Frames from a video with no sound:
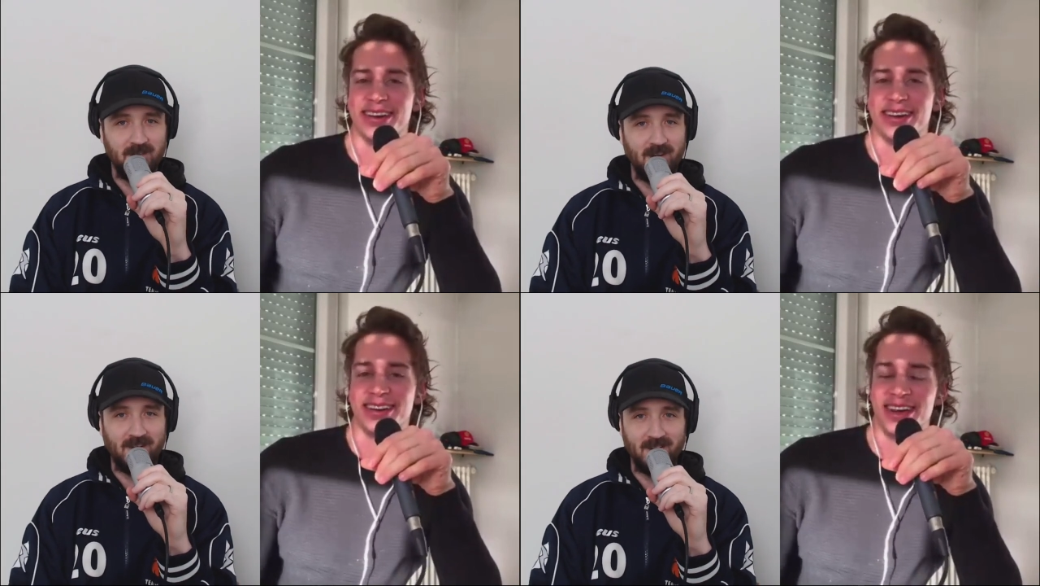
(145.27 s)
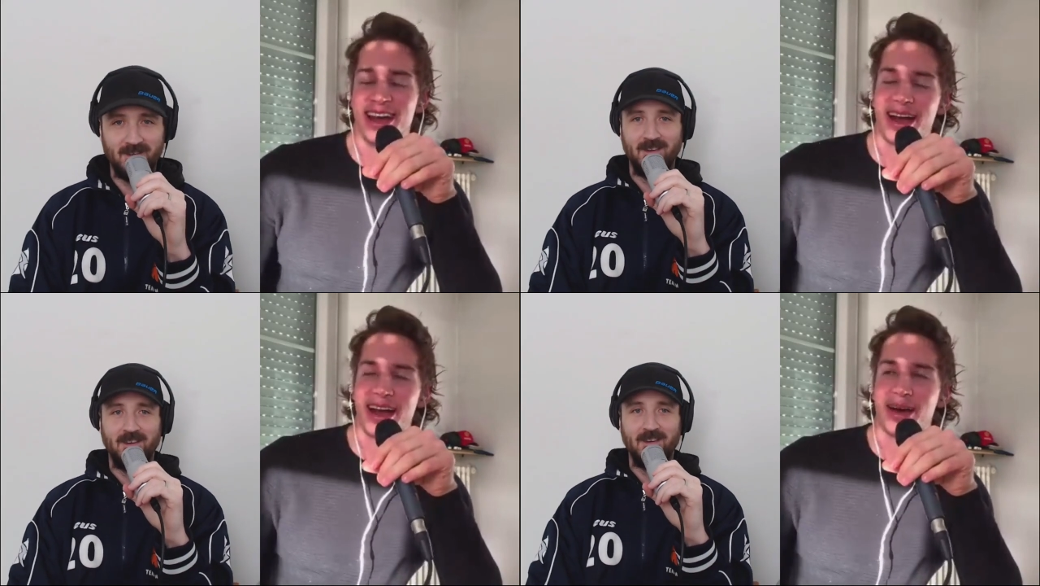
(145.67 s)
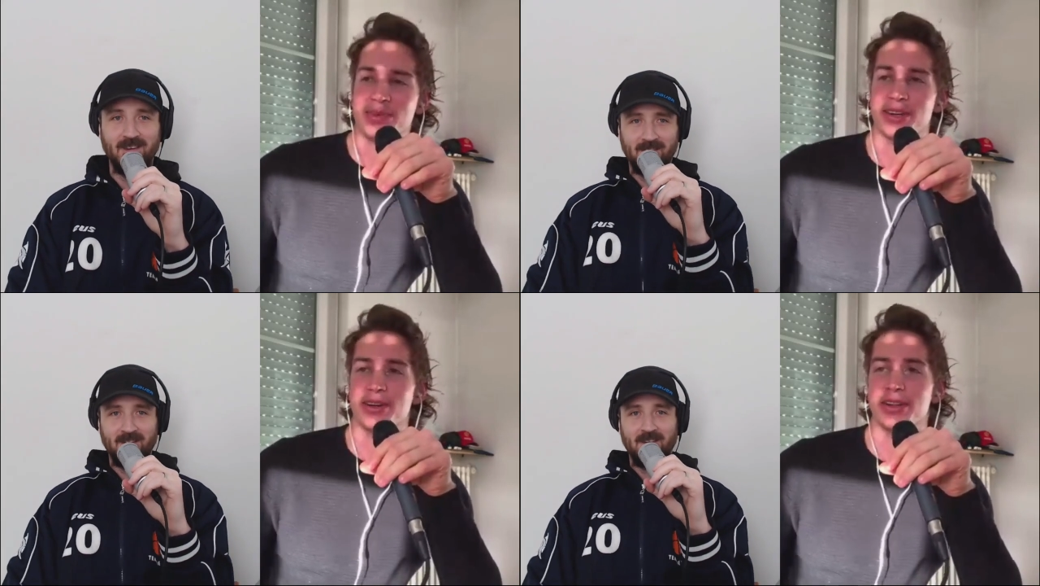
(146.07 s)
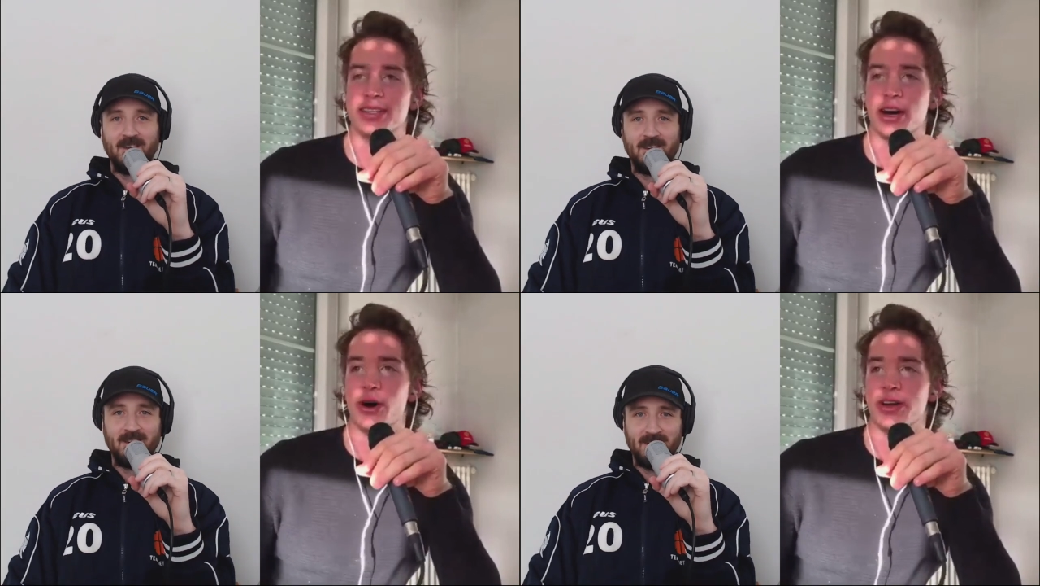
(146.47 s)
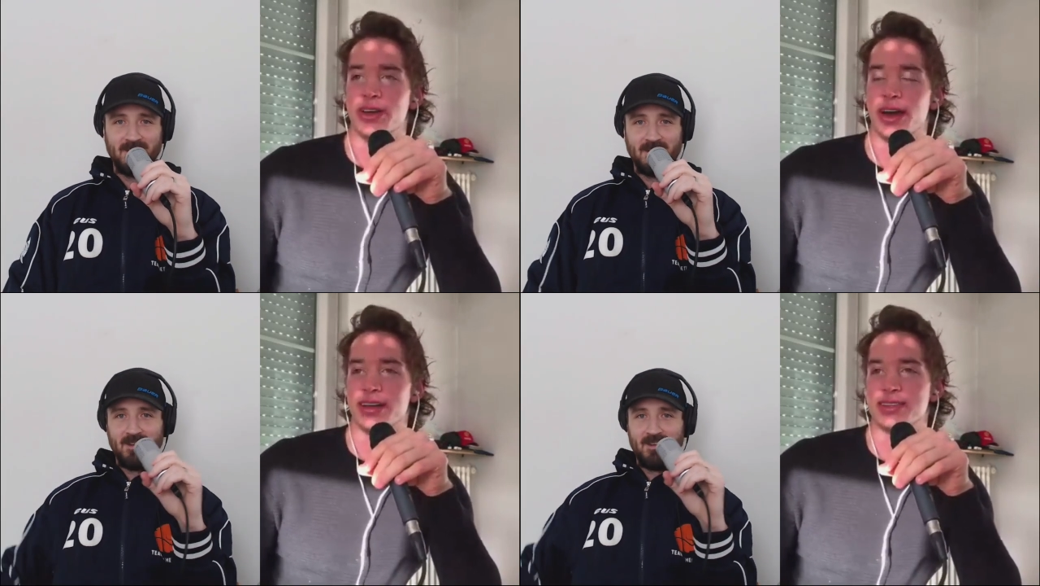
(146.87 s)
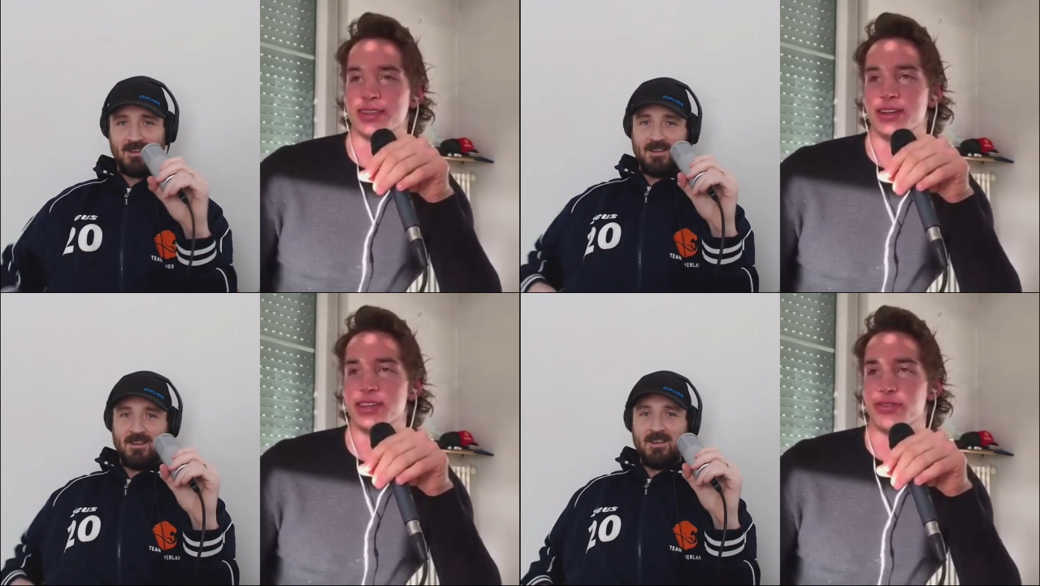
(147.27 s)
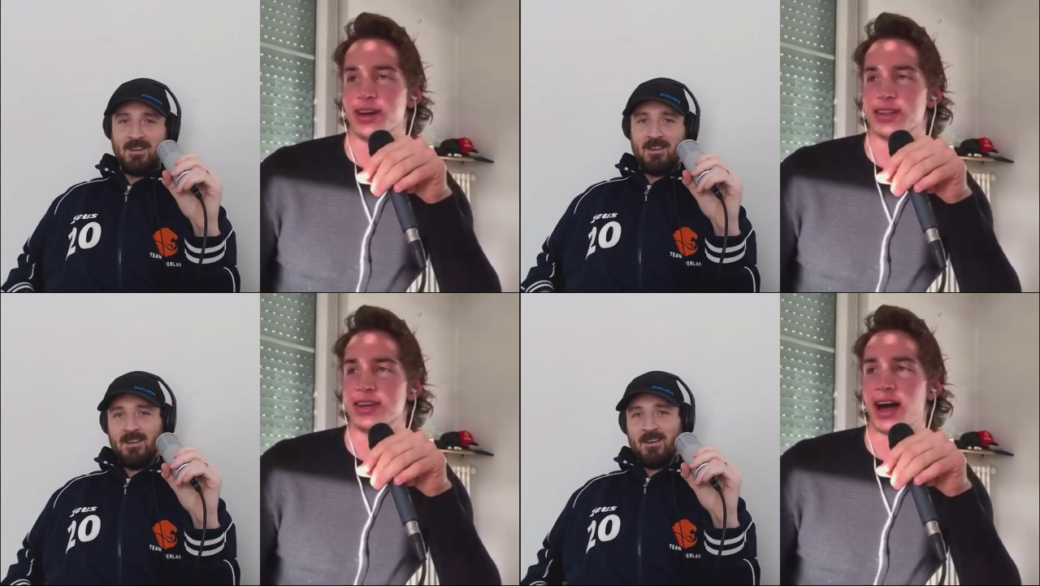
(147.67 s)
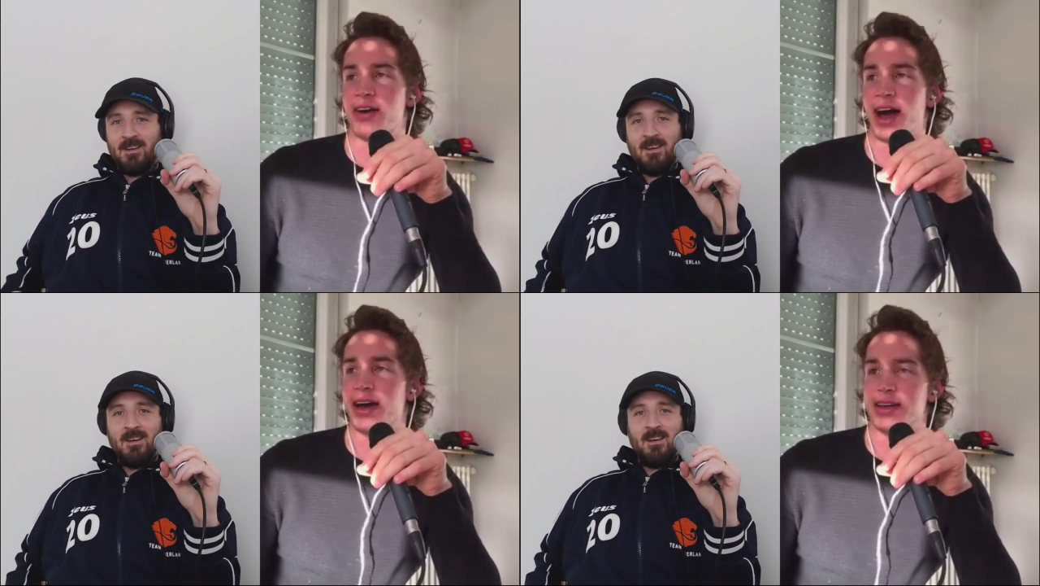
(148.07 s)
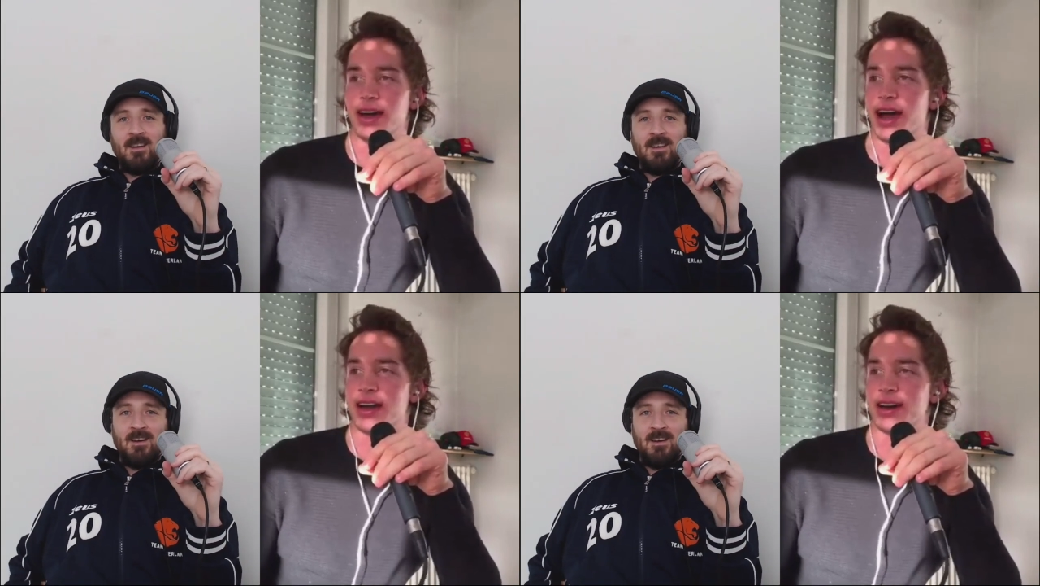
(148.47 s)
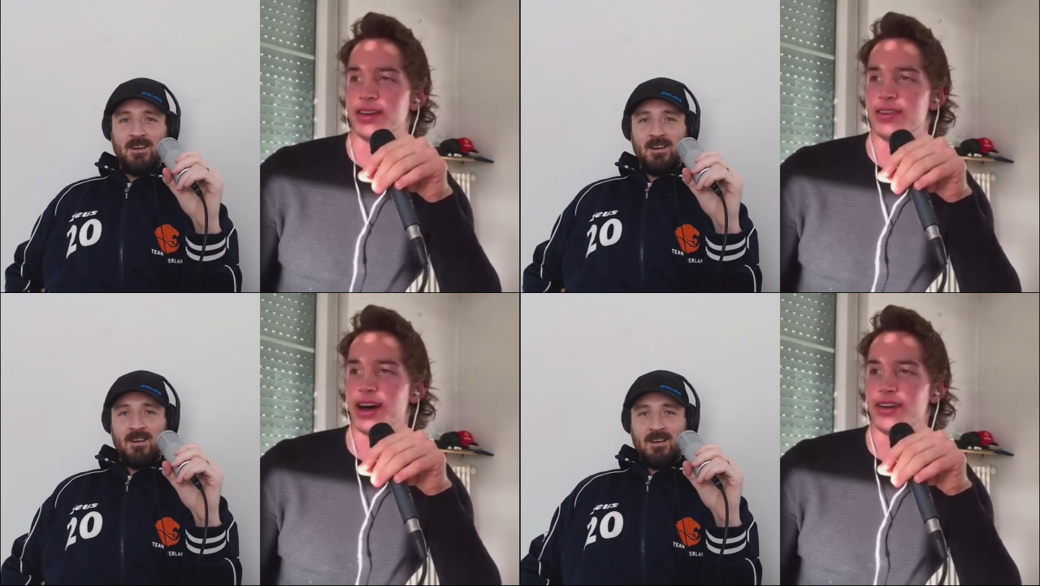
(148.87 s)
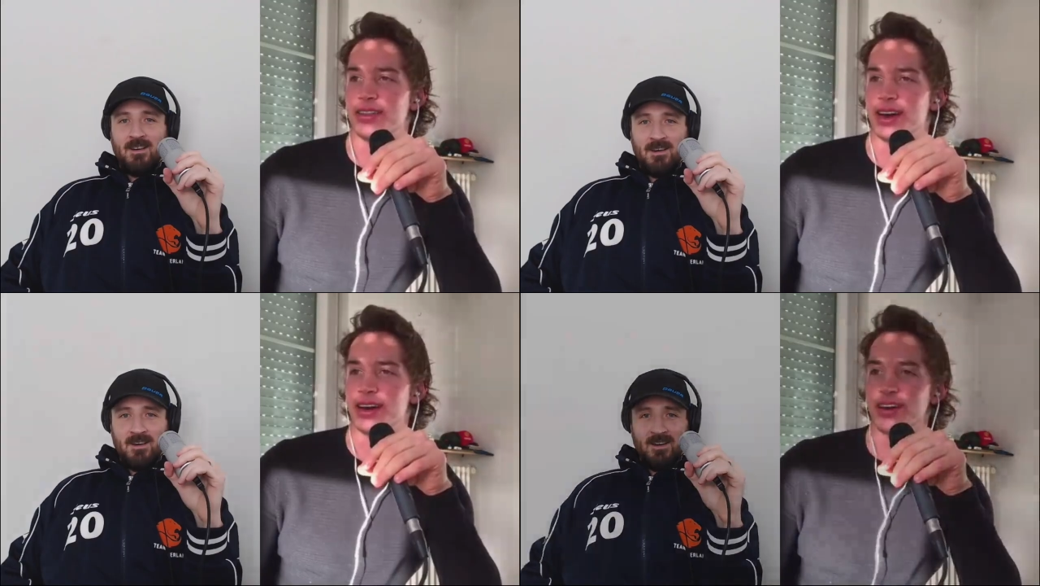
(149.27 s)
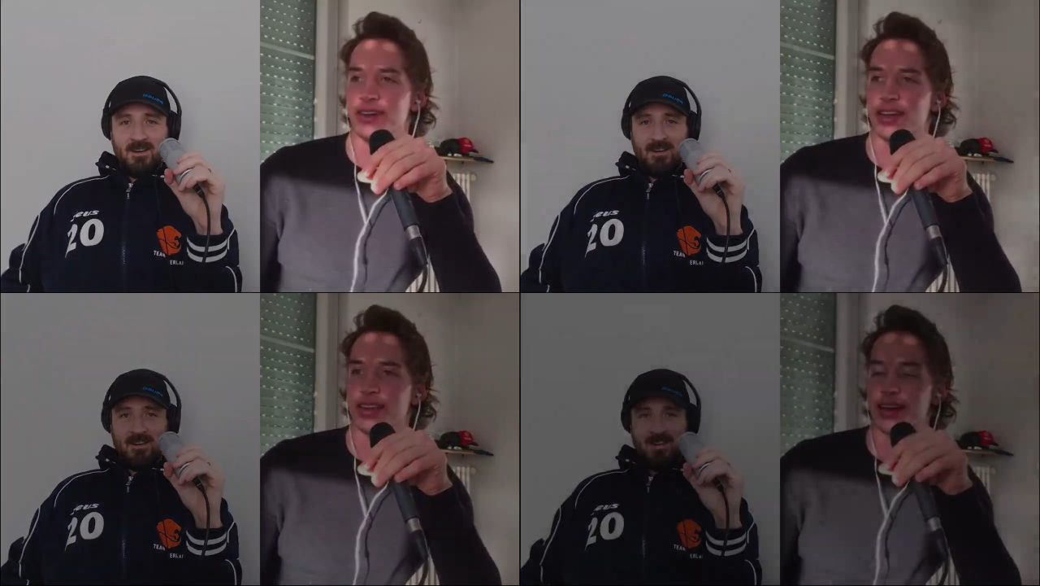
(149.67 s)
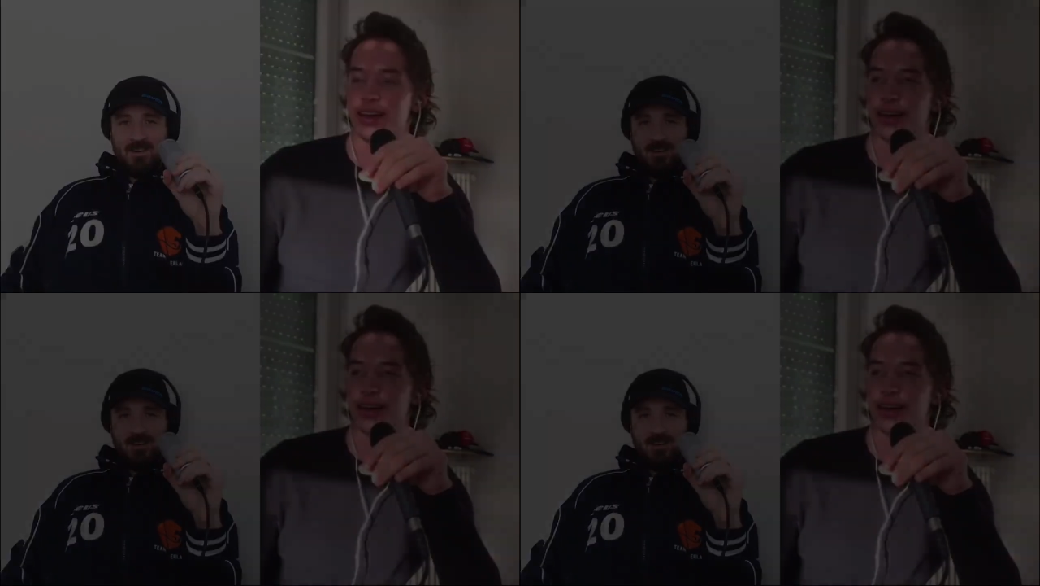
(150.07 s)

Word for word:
Speaker 1: Like, yeah, absolutely. To- yeah, that's a little different. See, I, I, I couldn't have. I don't think I could have done that.